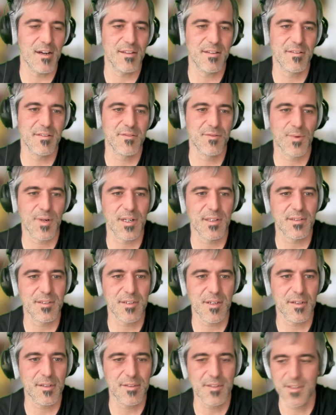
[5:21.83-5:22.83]
this is why it
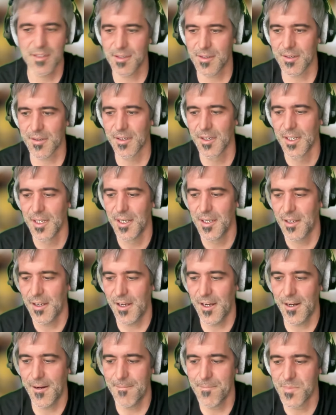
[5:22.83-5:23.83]
sucks to
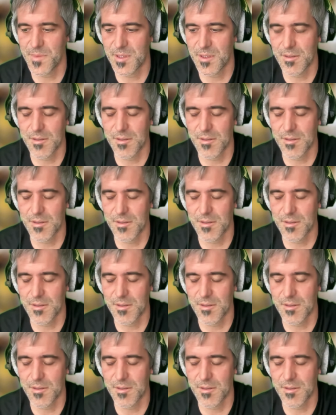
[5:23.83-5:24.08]
um,